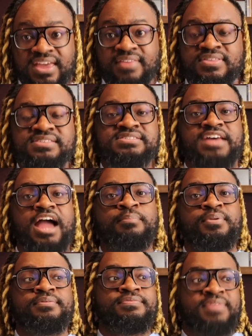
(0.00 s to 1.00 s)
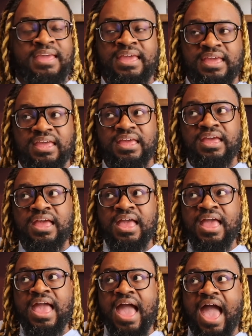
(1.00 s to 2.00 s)
in this type of thing.
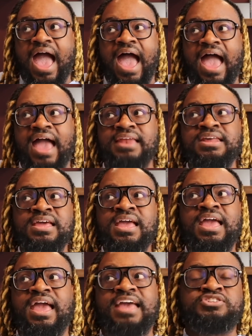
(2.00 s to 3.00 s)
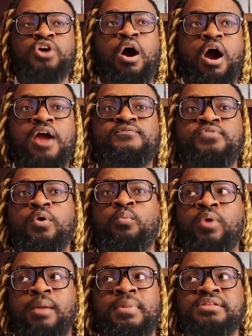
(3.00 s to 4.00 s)
And it's hard for
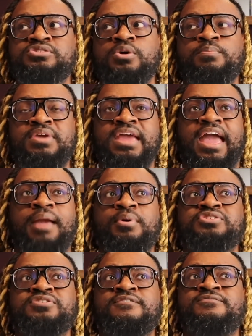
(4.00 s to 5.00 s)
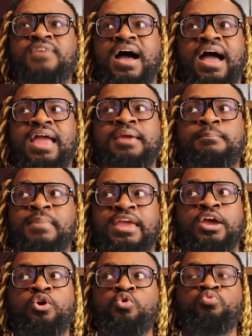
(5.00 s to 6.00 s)
women to be able to find
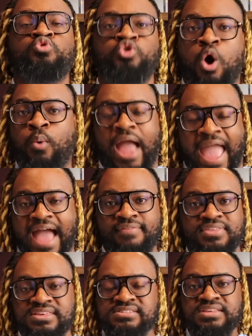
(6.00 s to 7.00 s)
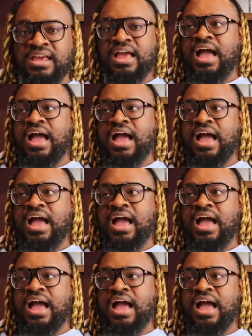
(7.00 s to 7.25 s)
men who don't have these